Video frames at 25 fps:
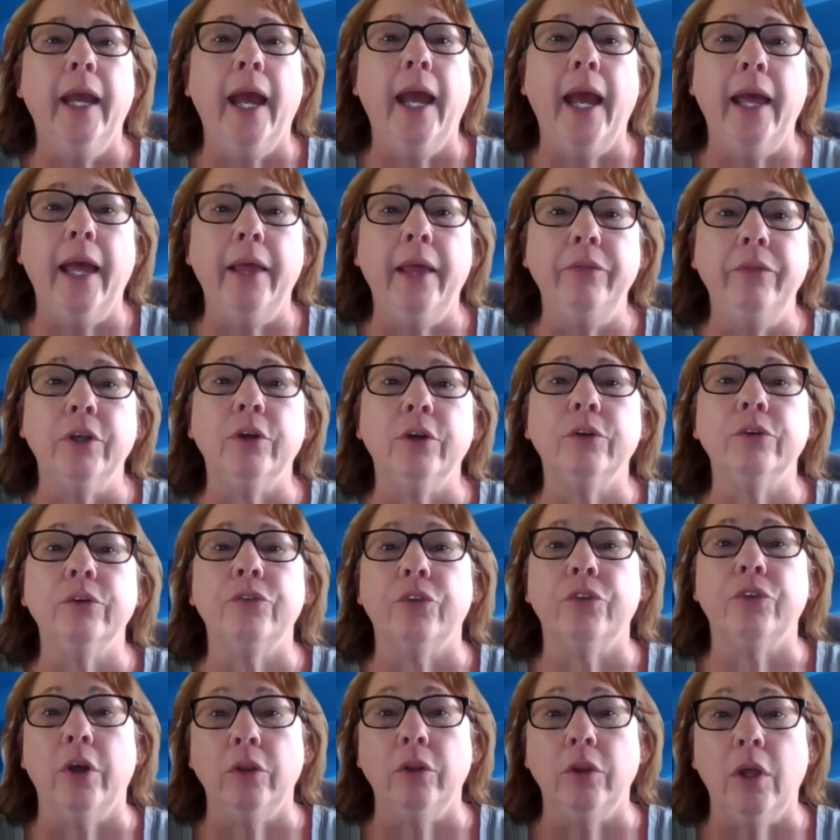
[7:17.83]
And
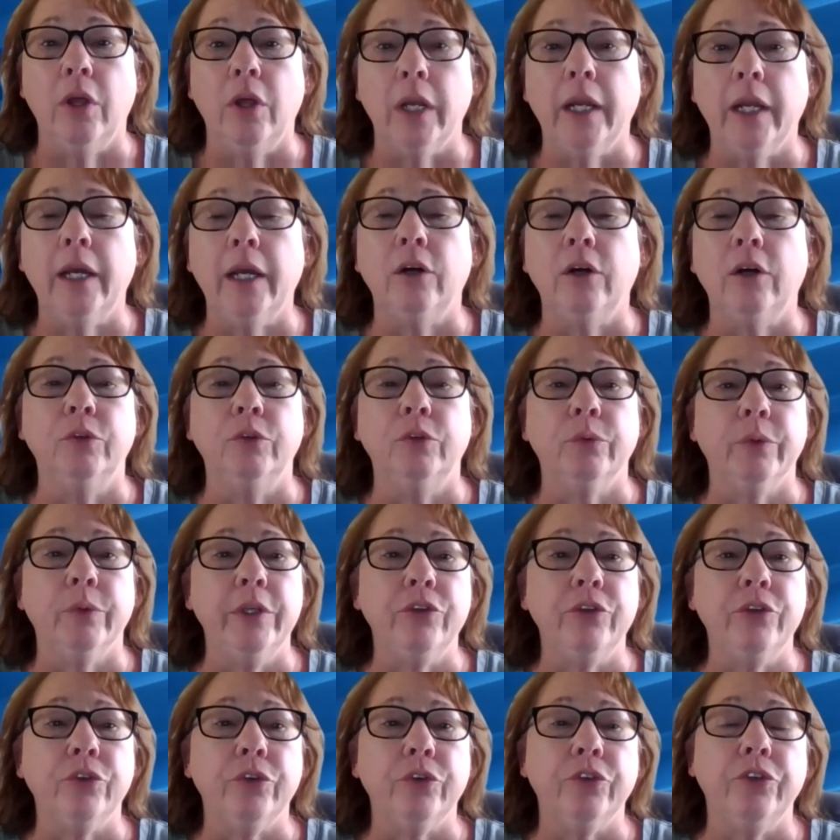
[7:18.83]
there's a lot of helpful
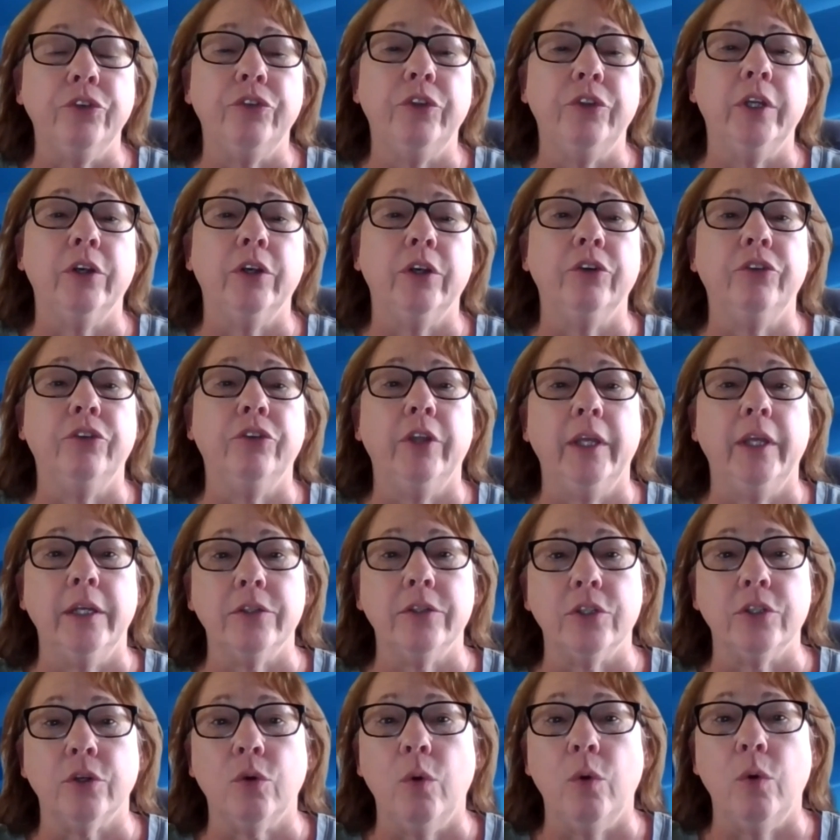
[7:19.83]
resources there to
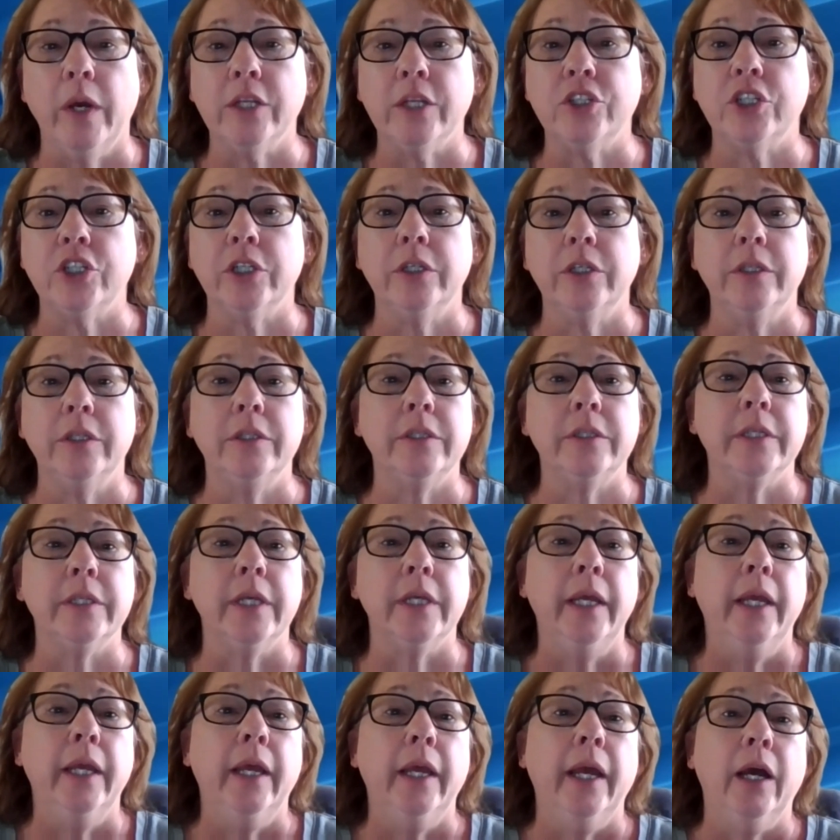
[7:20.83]
answer questions,
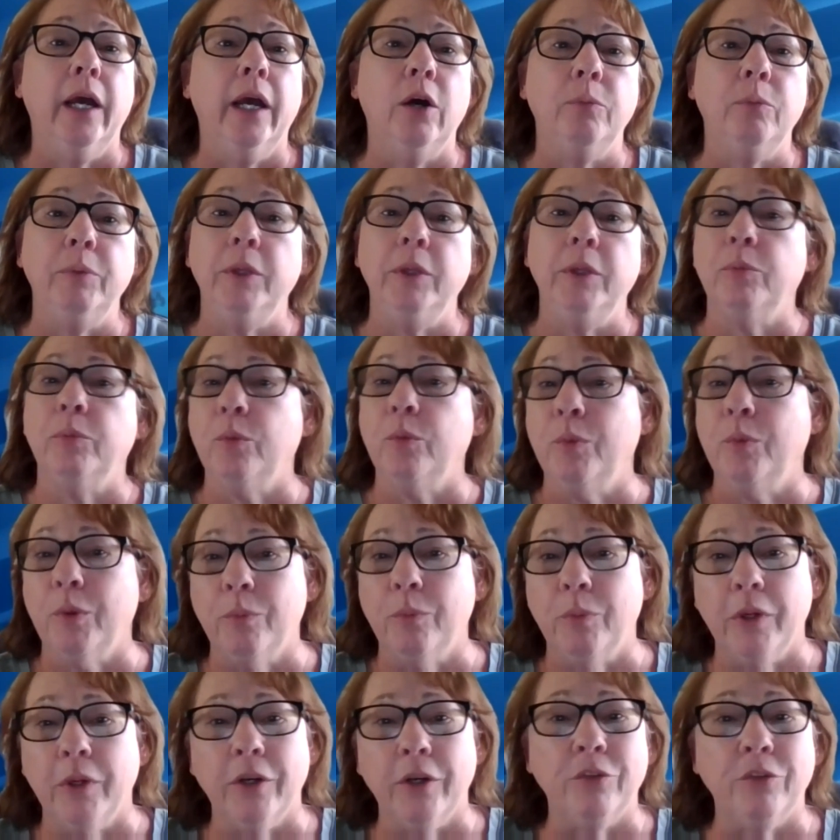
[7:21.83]
help people
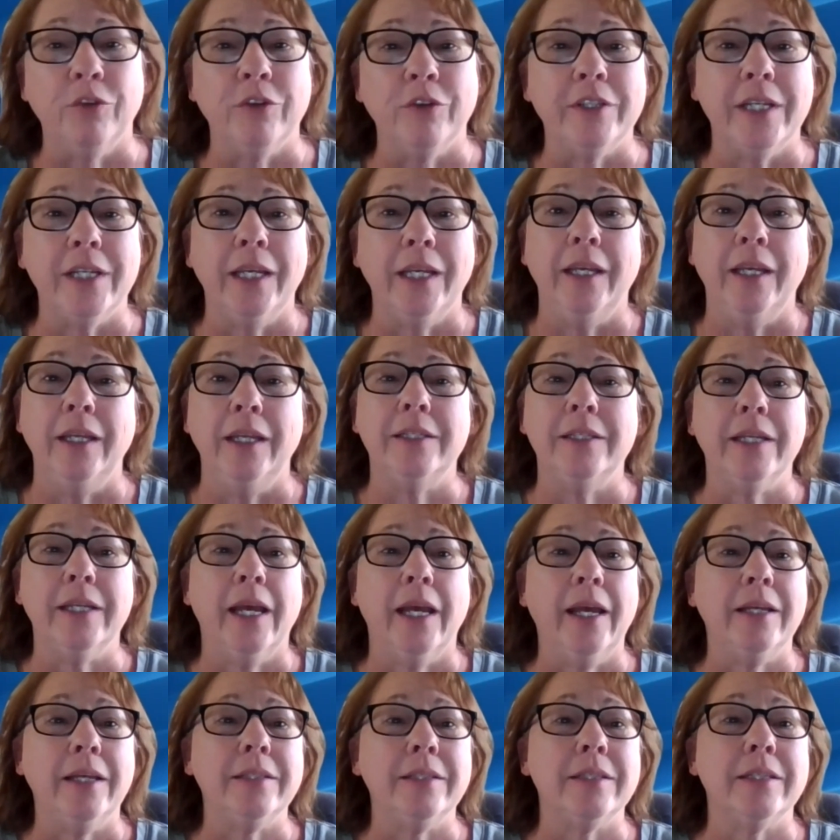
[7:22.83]
prepare for taking
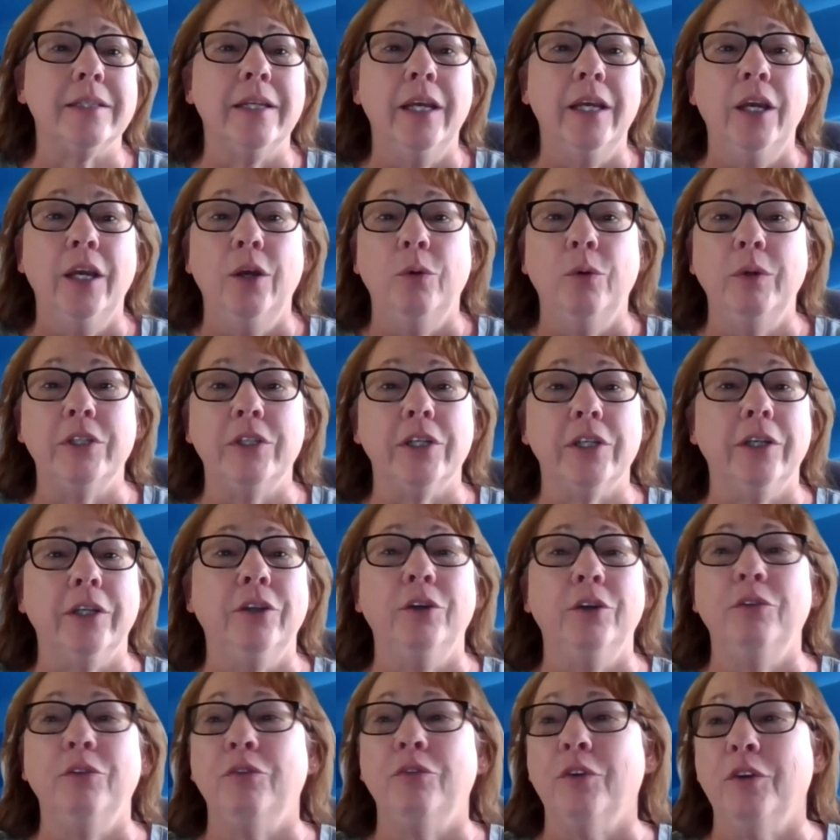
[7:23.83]
tests, which I
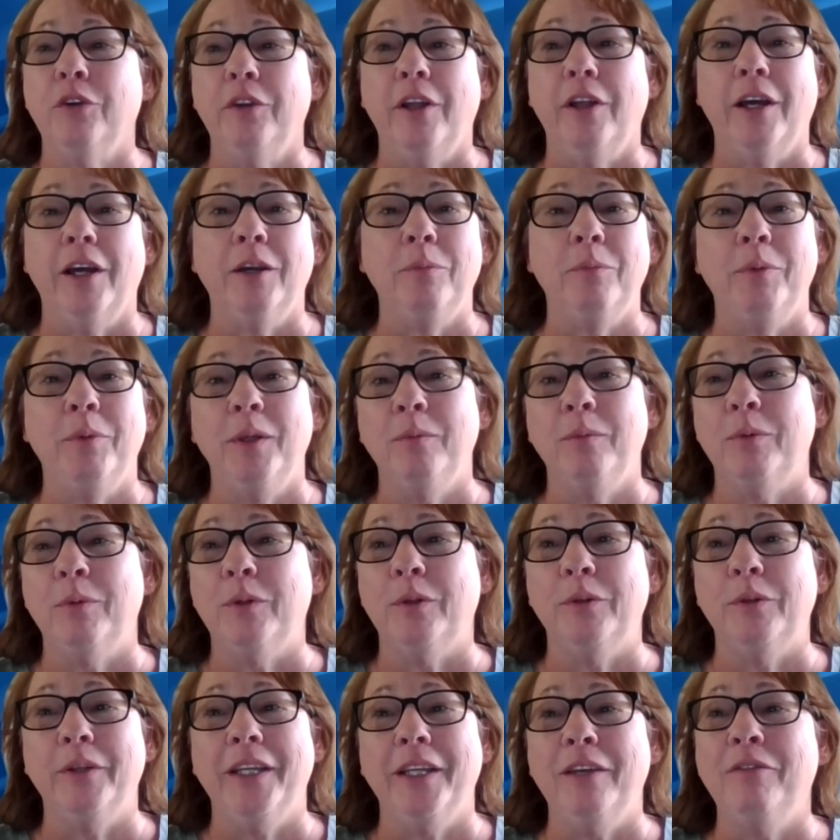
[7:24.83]
know for a lot of
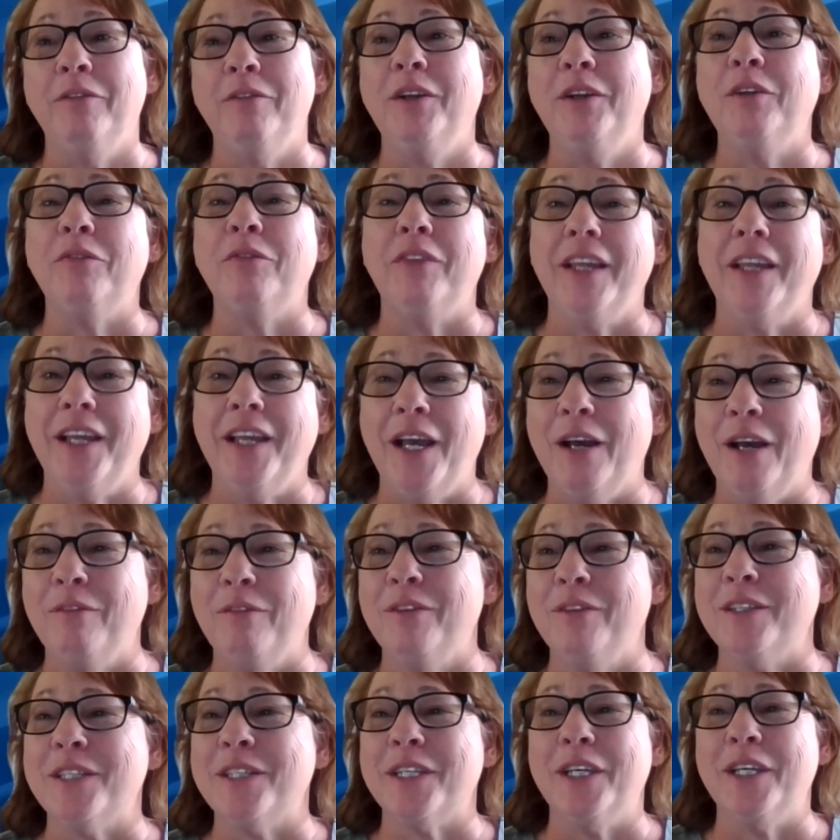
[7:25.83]
people, even if they have
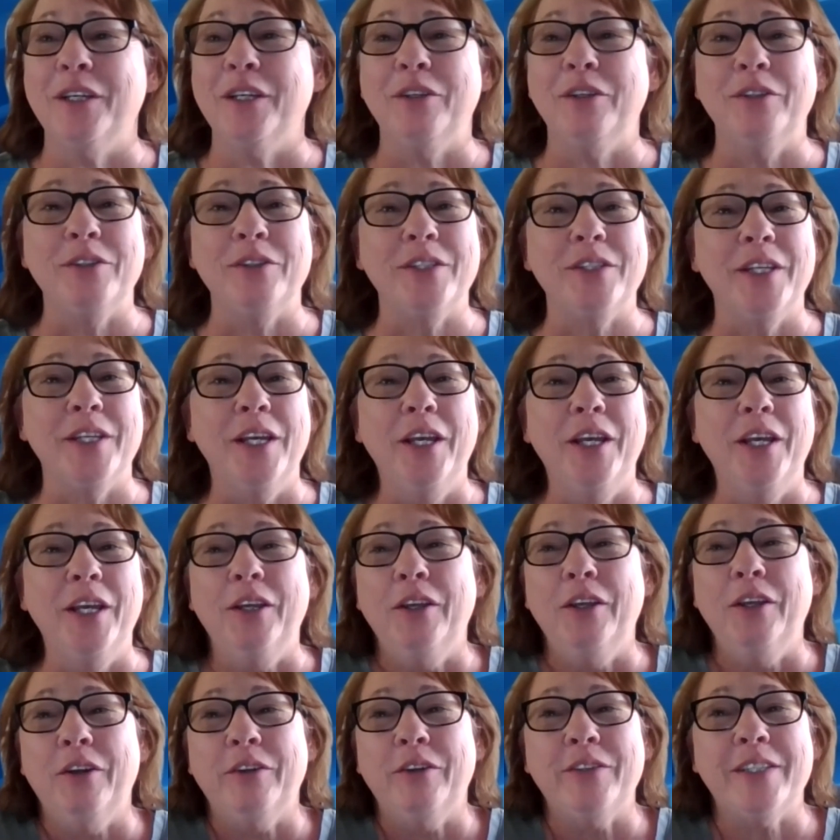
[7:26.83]
the skills,
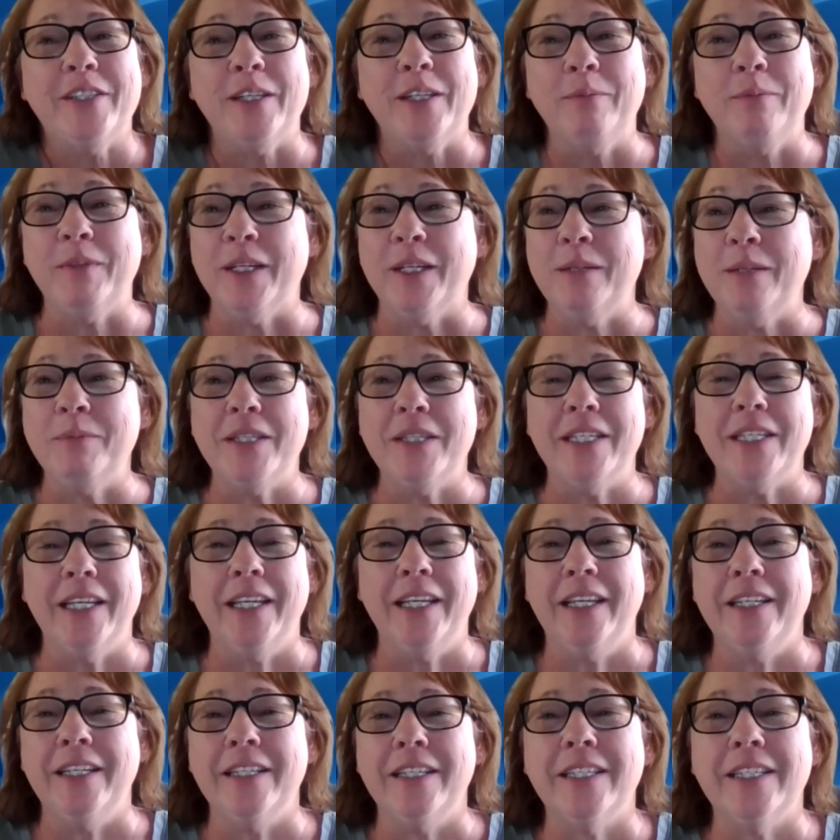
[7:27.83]
sometimes
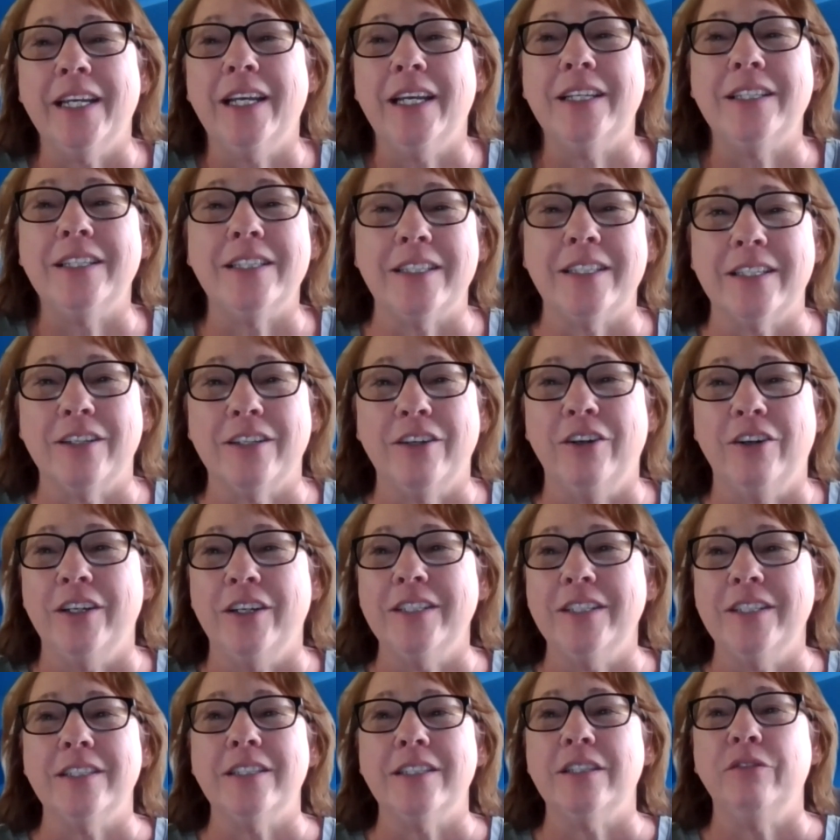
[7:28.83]
taking tests
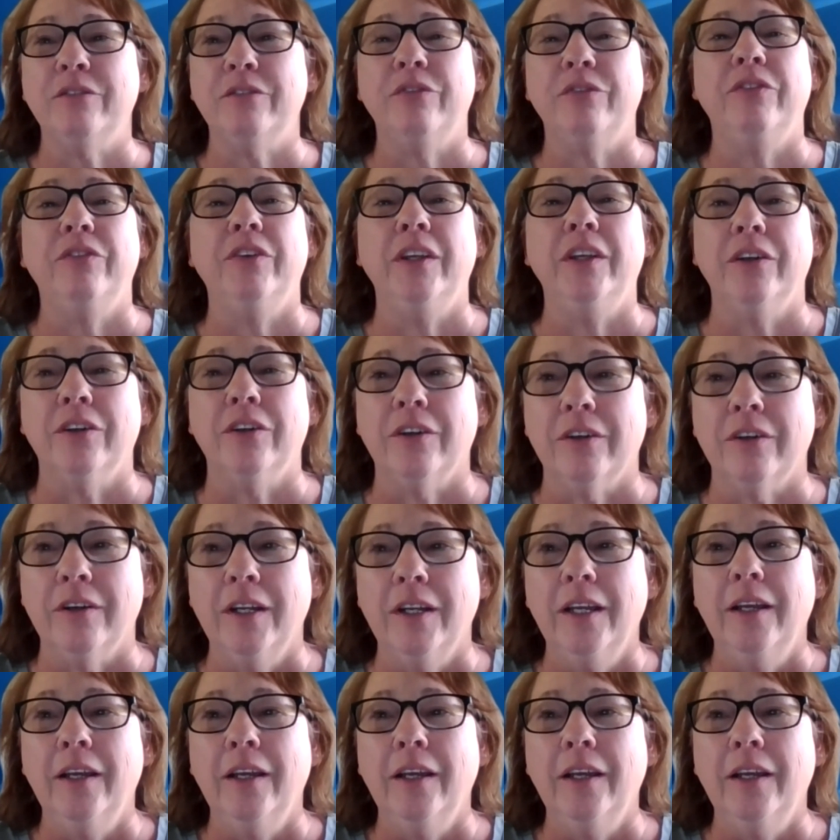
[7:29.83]
causes a fear